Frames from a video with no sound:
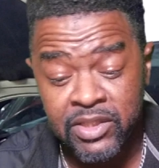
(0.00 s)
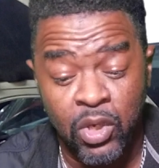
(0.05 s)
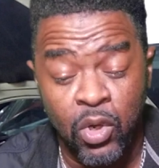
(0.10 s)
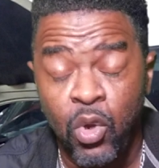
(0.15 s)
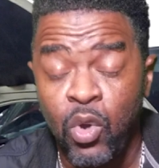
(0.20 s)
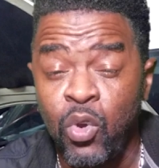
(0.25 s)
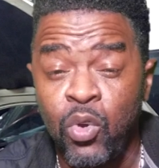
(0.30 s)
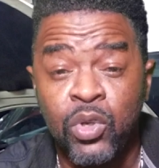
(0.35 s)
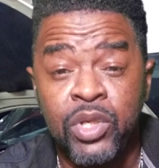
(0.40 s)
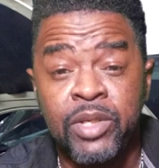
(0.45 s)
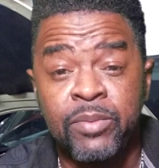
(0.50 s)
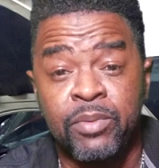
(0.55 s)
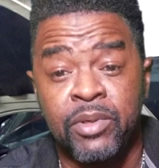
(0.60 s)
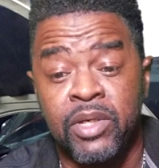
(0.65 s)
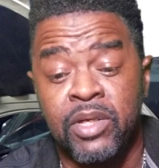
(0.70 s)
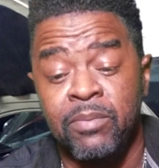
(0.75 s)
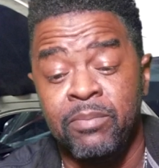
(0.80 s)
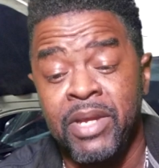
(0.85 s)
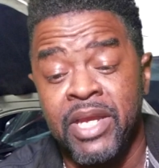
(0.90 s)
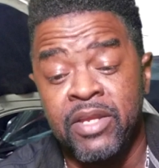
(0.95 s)
whole heap
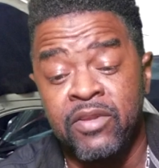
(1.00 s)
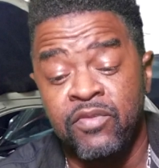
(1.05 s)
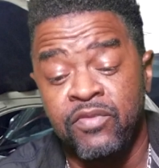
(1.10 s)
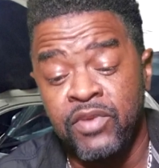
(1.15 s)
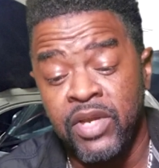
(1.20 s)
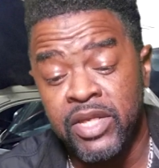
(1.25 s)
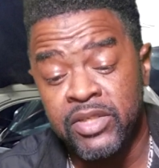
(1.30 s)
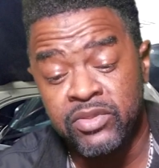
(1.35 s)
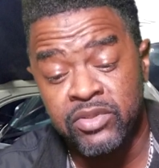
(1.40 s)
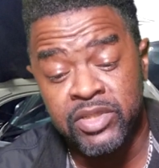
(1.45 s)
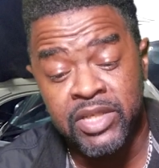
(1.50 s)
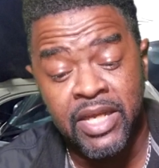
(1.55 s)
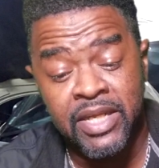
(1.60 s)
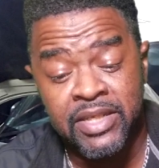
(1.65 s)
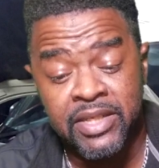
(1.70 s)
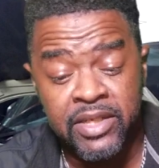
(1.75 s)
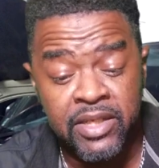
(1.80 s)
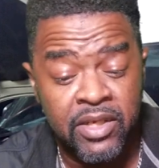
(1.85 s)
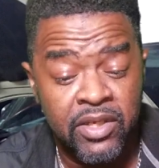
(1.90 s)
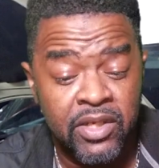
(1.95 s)
of manufacturers out
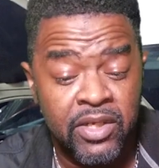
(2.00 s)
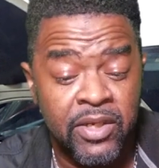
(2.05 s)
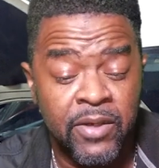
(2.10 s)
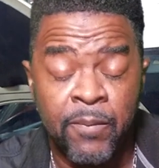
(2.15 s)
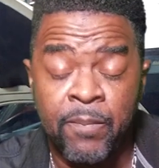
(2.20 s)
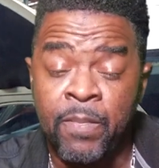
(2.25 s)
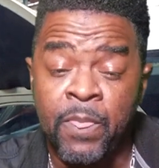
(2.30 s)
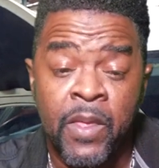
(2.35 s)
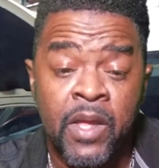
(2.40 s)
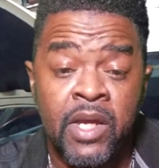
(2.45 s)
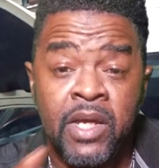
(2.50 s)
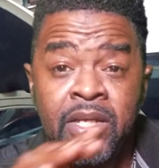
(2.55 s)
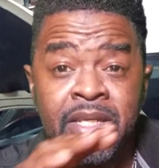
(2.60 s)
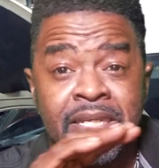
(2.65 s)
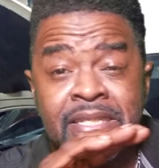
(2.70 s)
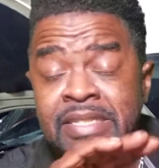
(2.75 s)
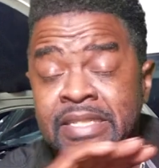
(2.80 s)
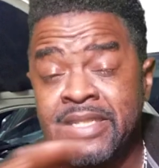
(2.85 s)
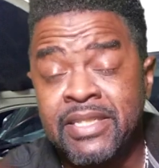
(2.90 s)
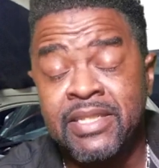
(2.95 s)
there. They
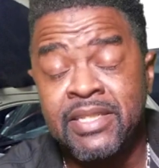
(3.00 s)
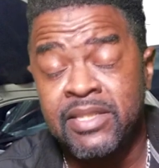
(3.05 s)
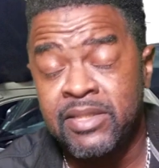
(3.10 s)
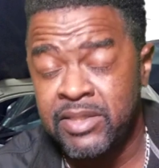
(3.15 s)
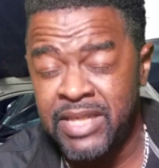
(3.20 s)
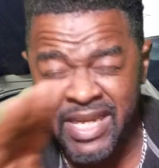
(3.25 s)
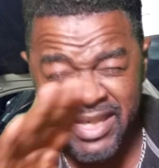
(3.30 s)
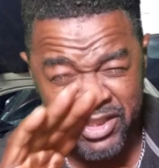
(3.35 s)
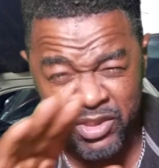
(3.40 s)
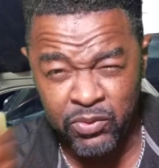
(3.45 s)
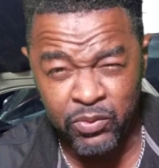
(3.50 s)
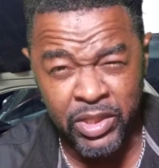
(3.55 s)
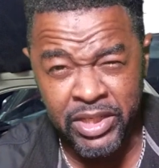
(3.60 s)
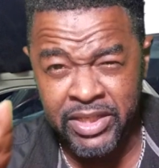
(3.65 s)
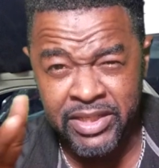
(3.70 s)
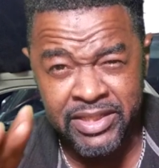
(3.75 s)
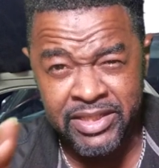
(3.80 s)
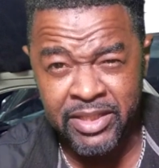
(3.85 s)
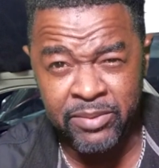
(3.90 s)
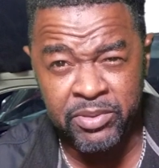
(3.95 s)
just snatched away the
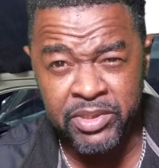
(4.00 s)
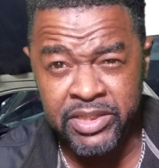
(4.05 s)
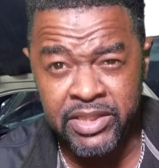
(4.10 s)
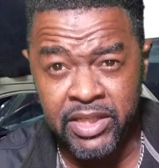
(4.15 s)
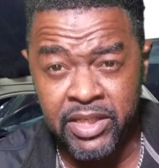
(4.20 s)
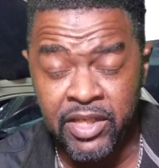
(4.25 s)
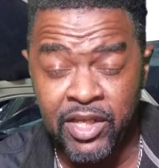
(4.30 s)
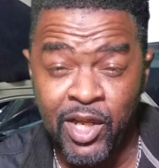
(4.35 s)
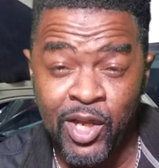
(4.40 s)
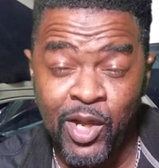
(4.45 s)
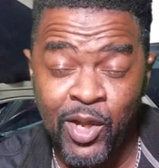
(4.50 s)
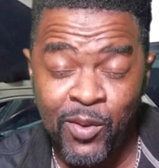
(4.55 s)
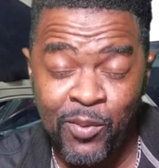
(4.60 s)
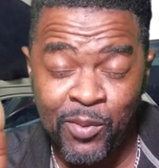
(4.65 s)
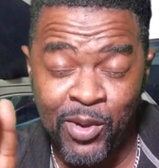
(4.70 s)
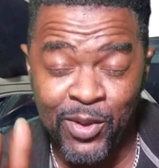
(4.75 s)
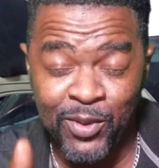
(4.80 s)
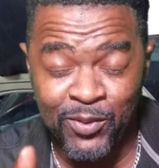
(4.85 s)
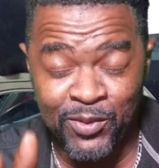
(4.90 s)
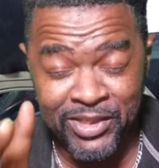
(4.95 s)
dipstick.
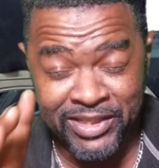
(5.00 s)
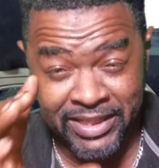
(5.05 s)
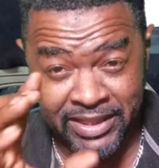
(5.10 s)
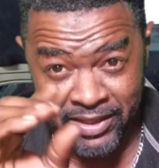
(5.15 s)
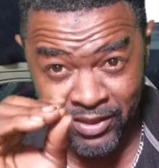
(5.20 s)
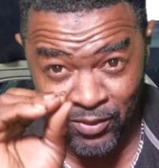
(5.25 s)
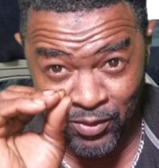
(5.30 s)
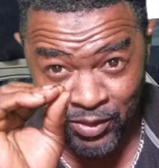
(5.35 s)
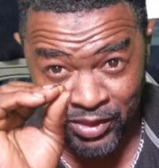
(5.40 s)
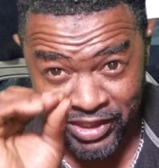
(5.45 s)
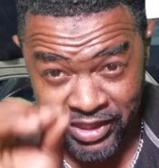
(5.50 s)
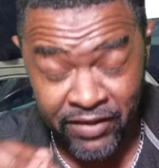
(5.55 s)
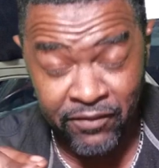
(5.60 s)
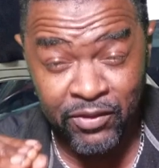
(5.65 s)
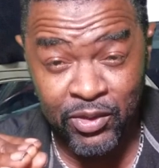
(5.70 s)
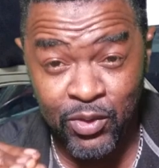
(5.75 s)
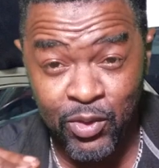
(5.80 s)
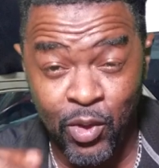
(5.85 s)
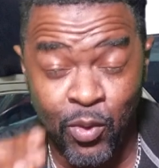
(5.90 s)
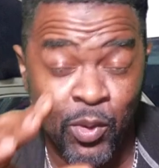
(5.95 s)
But what they gonna give
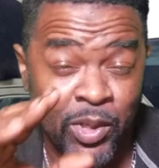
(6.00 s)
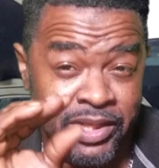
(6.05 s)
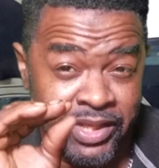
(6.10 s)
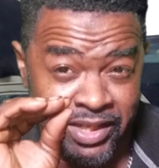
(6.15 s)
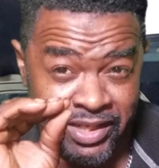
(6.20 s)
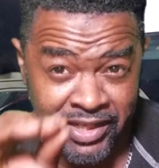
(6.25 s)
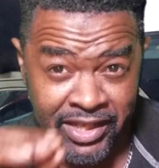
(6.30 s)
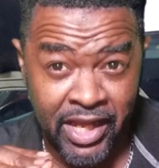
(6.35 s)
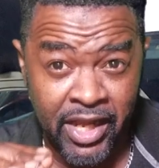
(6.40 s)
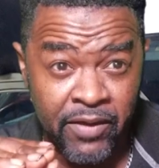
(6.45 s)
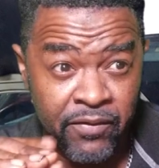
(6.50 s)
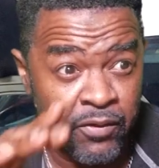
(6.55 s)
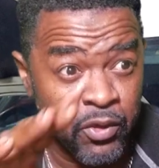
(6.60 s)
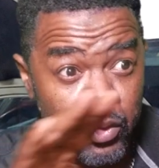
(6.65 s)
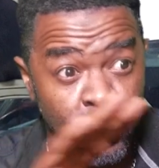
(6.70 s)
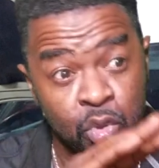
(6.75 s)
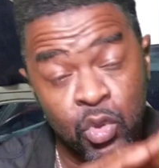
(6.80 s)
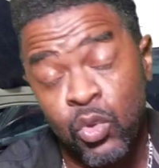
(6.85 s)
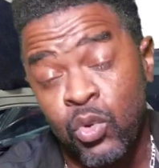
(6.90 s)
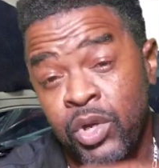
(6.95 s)
you, or what they gave you
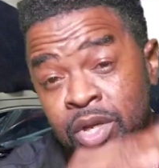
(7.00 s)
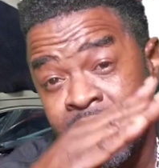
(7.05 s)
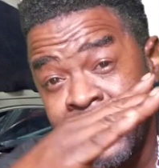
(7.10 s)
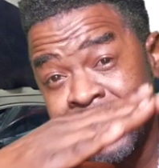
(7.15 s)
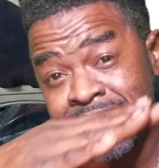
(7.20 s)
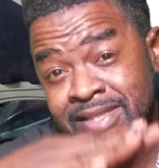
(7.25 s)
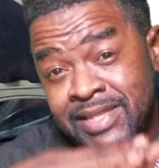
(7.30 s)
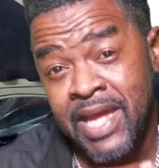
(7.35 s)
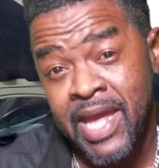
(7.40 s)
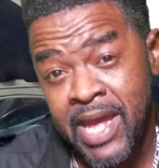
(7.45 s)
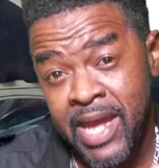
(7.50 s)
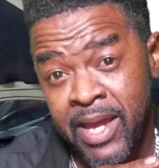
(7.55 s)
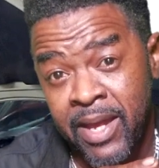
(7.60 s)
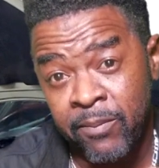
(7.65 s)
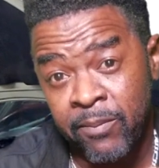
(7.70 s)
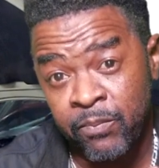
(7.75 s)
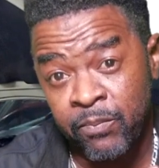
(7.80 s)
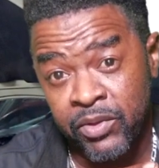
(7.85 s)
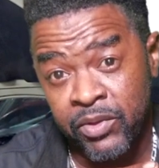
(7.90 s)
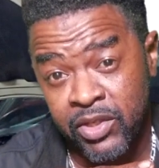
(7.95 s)
during that
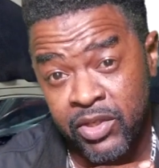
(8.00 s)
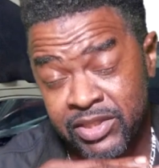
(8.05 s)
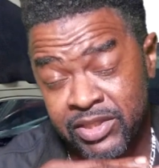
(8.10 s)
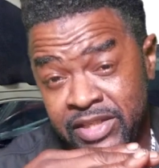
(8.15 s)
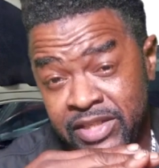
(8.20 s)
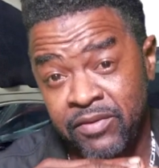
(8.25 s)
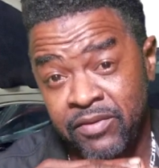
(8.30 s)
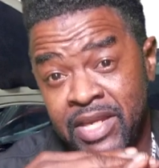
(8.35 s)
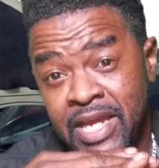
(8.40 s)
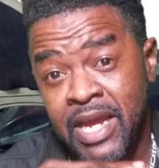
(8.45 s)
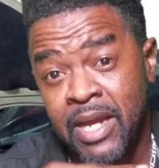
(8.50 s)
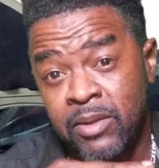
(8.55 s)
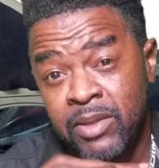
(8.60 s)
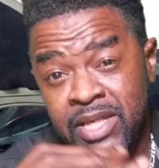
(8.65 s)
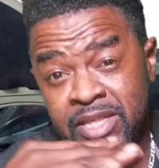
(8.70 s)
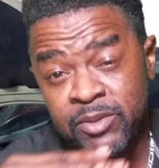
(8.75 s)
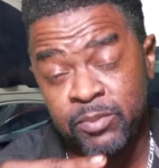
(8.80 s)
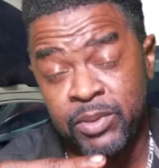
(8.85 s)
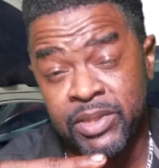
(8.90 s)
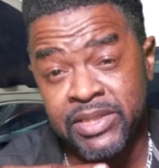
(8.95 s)
time, because even now
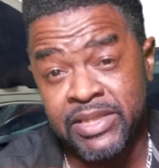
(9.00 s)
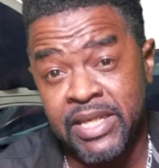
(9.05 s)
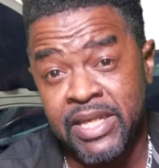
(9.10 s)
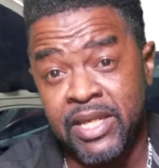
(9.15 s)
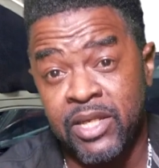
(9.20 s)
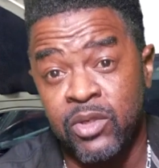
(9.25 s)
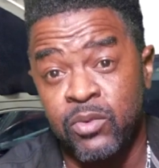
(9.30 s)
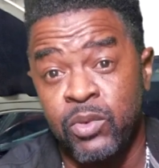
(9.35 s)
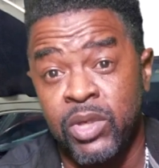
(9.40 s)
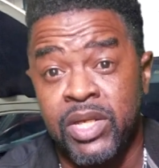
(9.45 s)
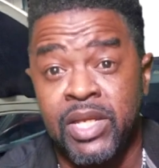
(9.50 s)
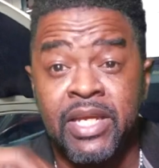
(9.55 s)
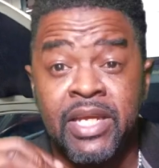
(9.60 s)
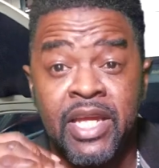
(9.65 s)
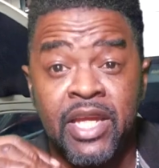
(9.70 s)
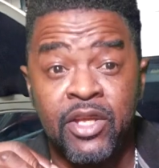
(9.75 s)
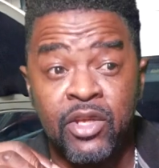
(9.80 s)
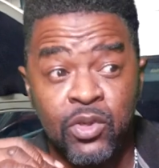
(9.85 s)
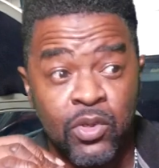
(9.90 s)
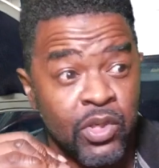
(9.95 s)
that's been taken away. They
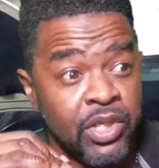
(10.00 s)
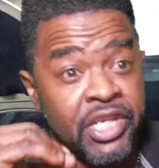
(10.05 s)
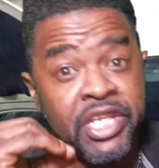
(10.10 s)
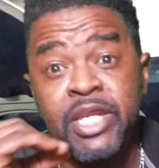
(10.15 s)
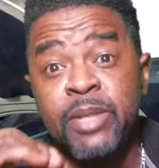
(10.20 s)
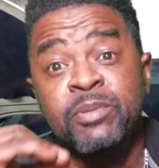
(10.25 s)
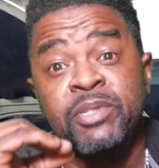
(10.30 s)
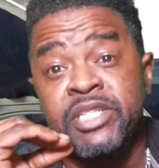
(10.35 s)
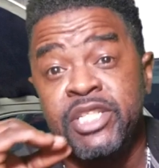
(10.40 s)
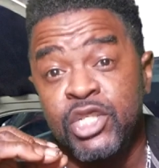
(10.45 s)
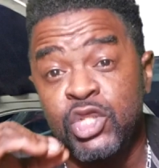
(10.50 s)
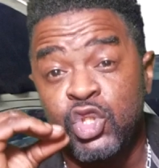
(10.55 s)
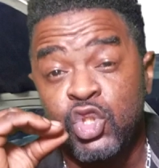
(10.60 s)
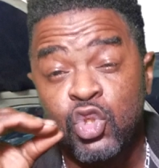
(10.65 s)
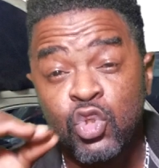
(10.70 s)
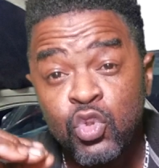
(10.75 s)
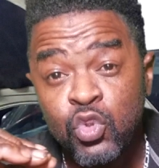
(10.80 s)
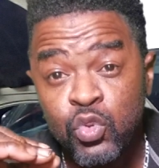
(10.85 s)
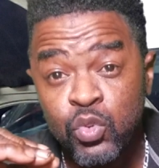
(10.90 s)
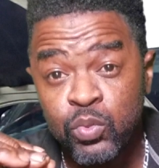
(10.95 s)
gave you a dipstick
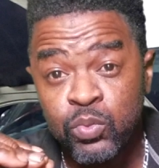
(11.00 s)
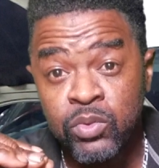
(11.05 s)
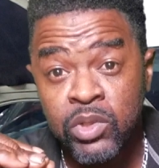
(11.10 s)
tube.